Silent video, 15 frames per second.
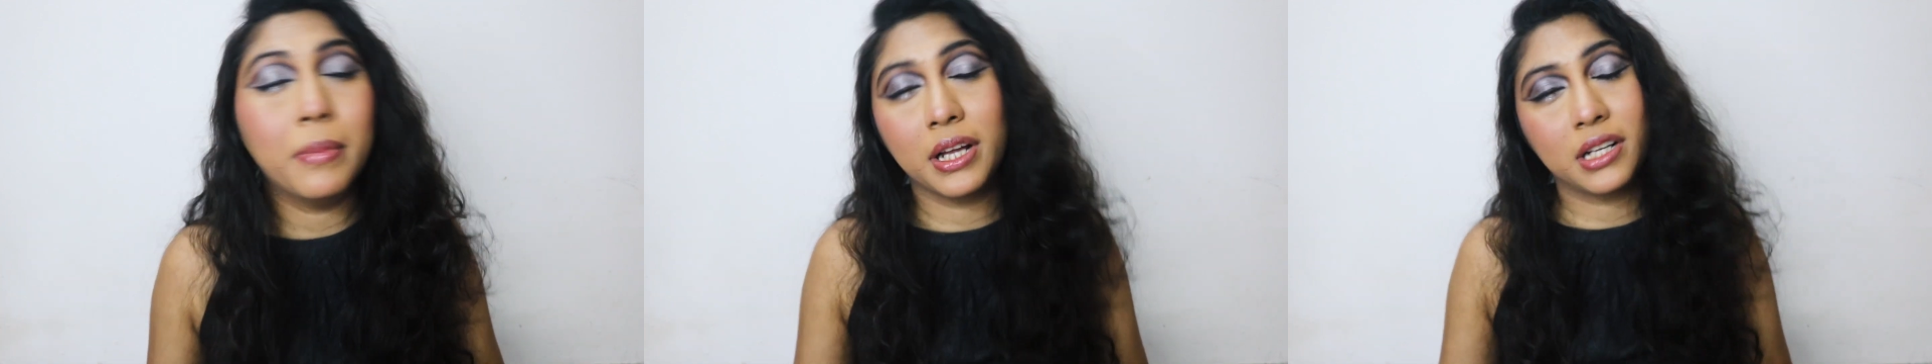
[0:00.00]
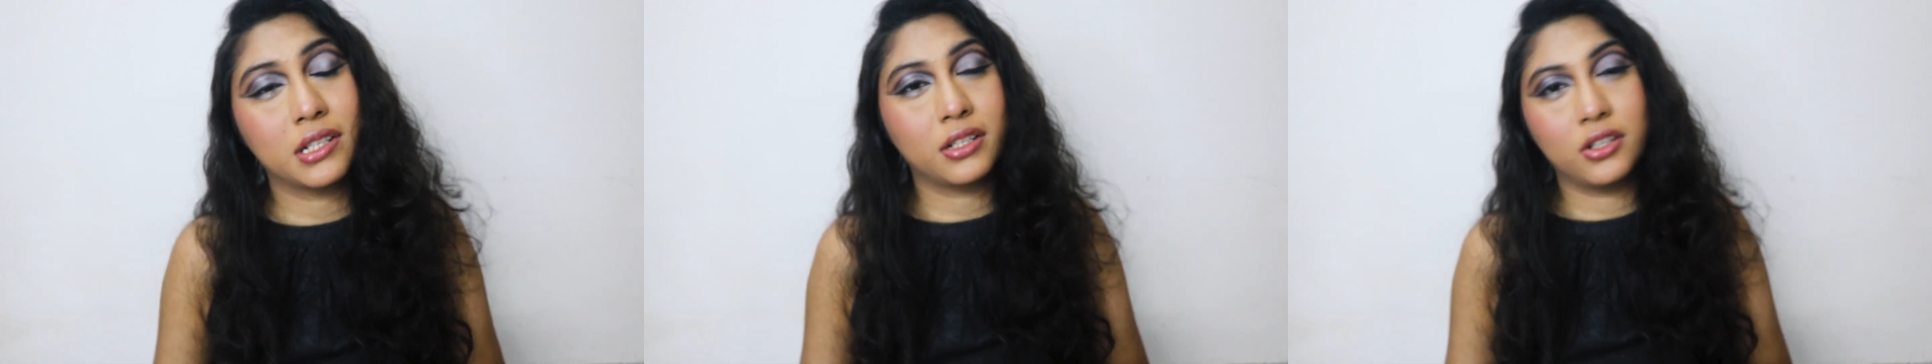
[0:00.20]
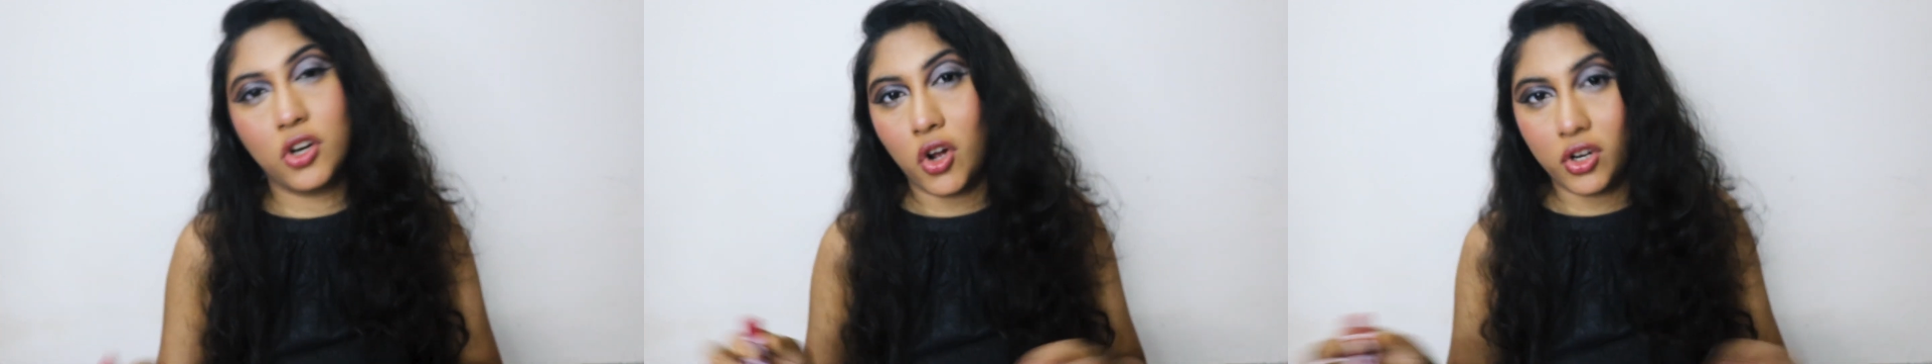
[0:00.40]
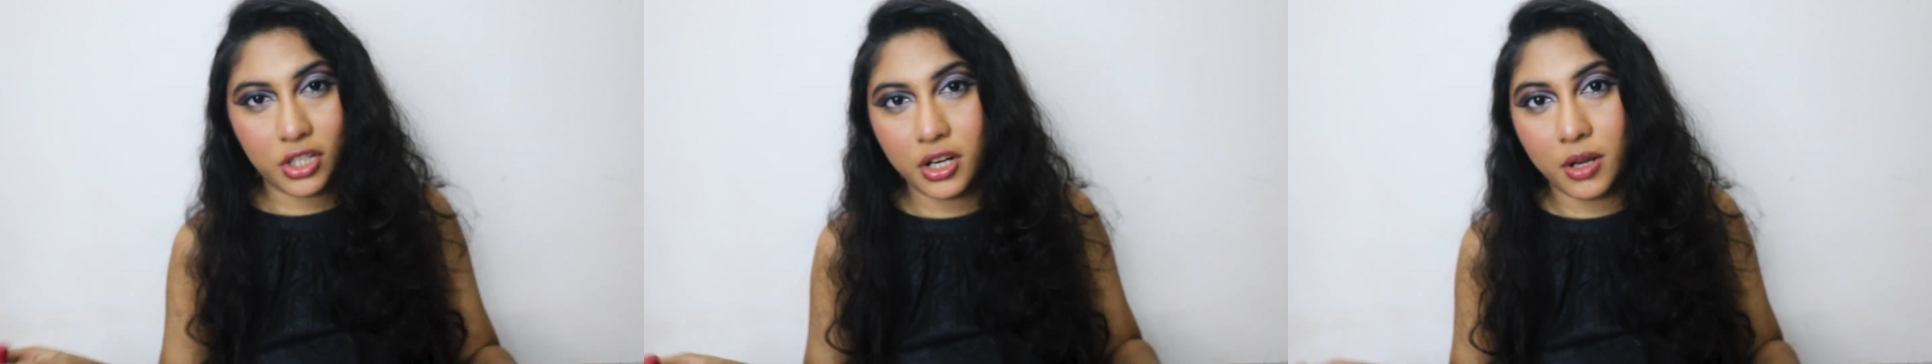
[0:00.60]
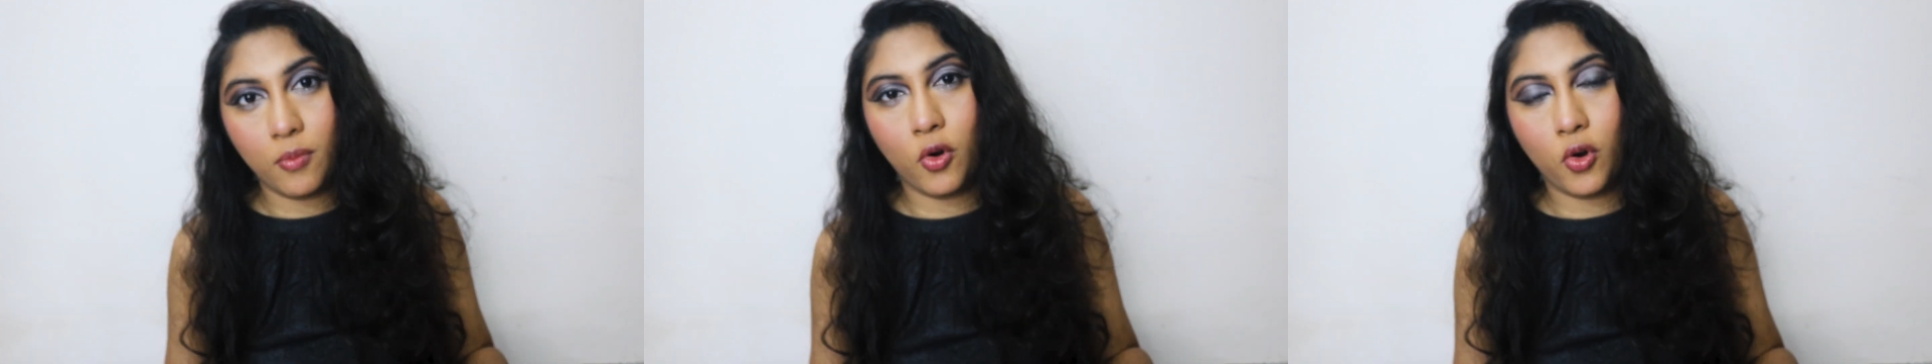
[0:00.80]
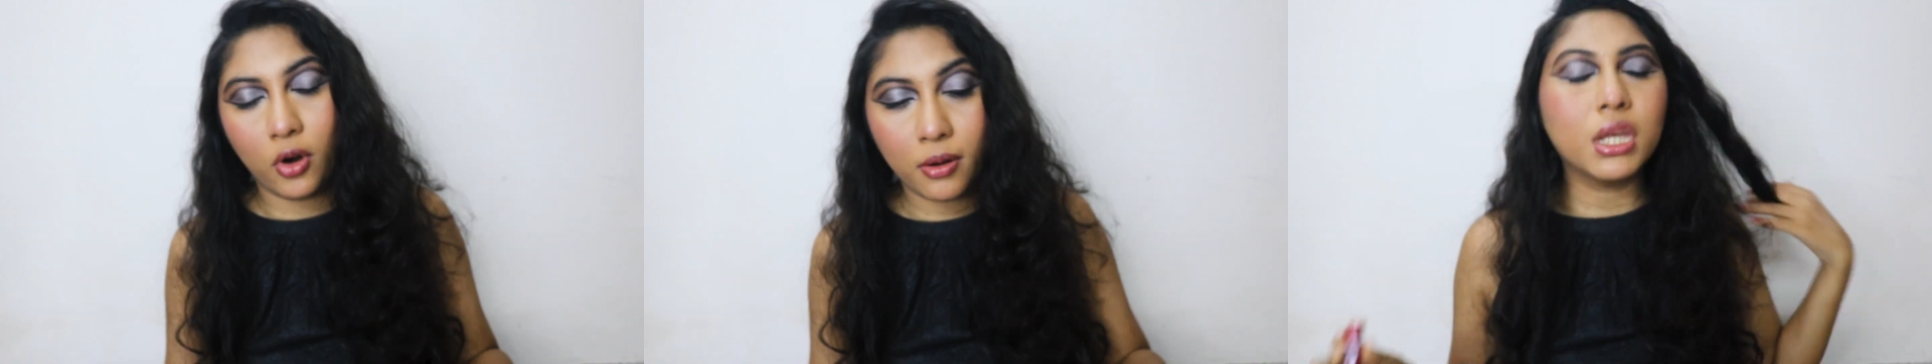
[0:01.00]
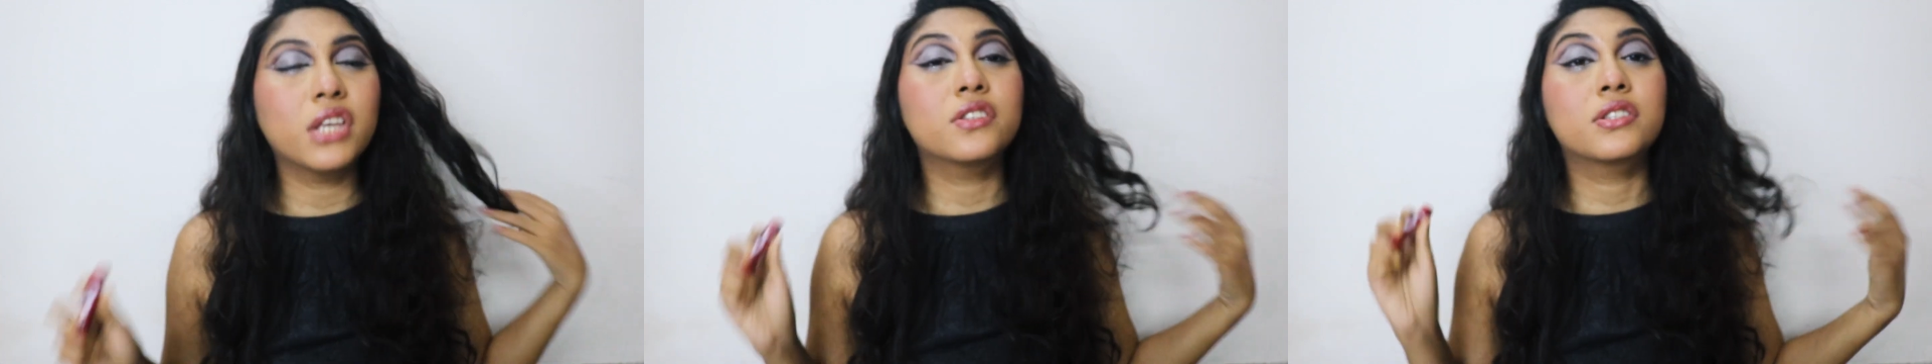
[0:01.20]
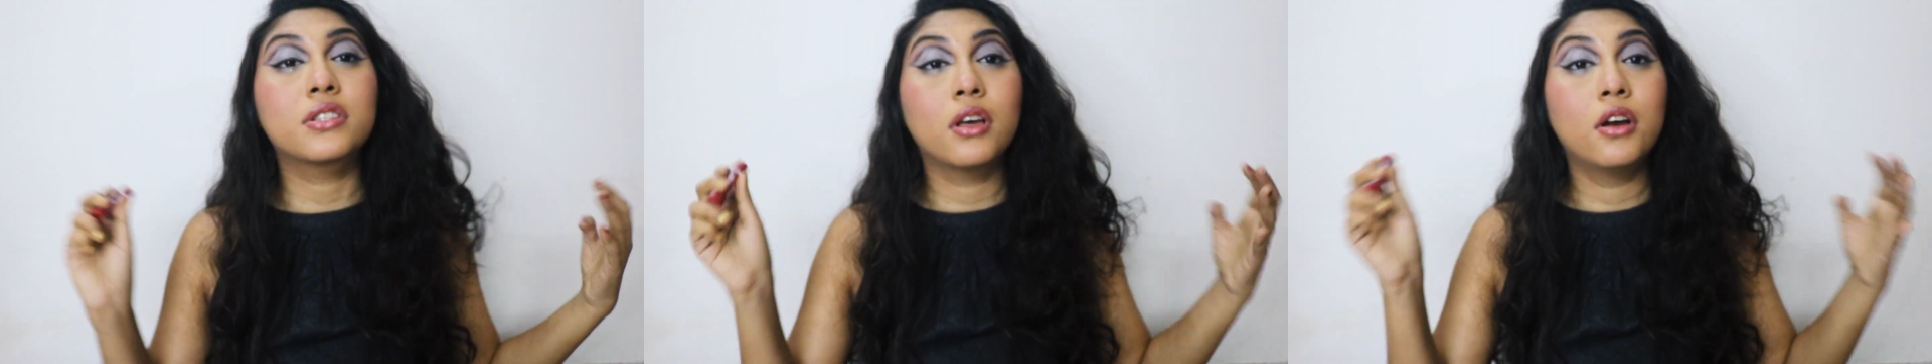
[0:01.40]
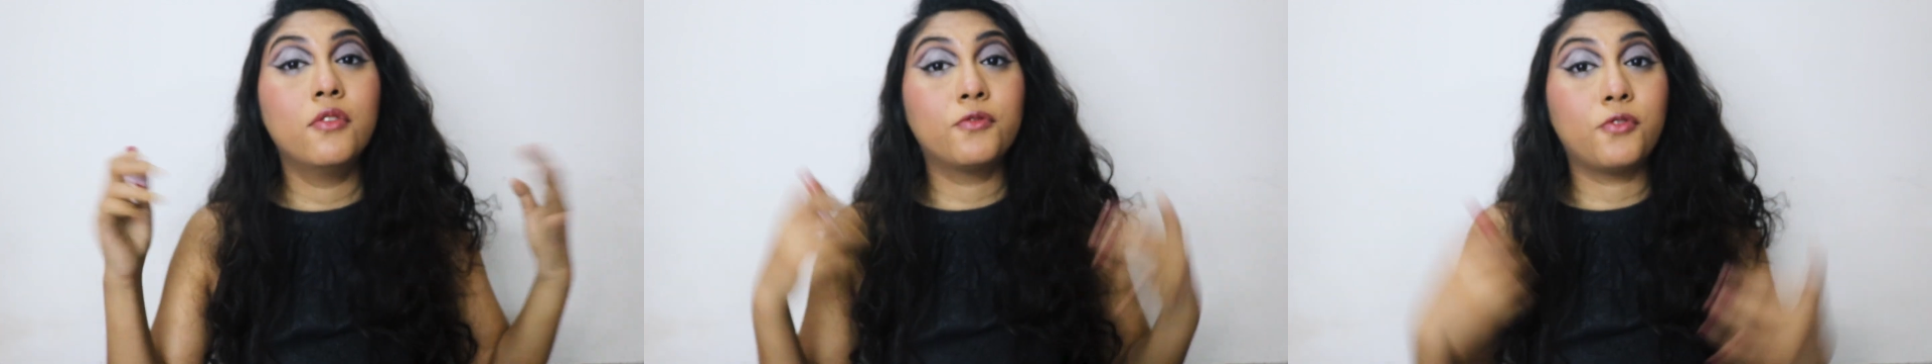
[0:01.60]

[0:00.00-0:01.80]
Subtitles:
but not anymore, because